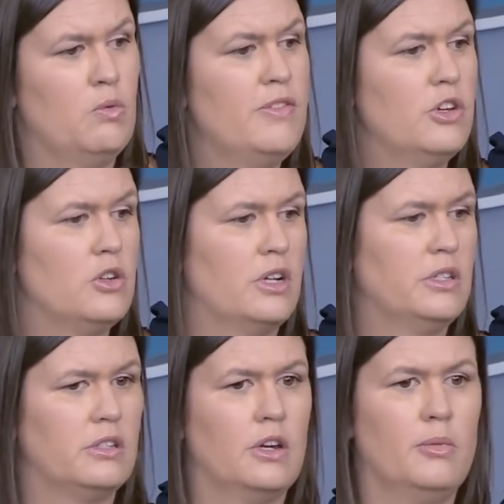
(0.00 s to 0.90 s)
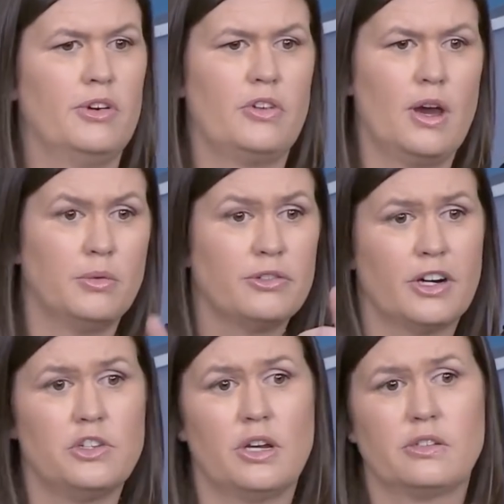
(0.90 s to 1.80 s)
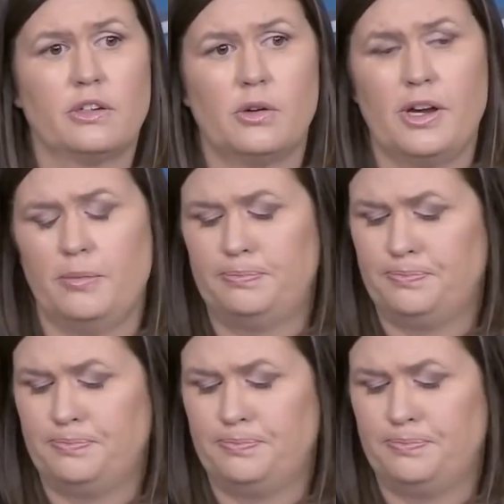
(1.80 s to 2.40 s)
We've addressed this a number of times. Francesca, go ahead.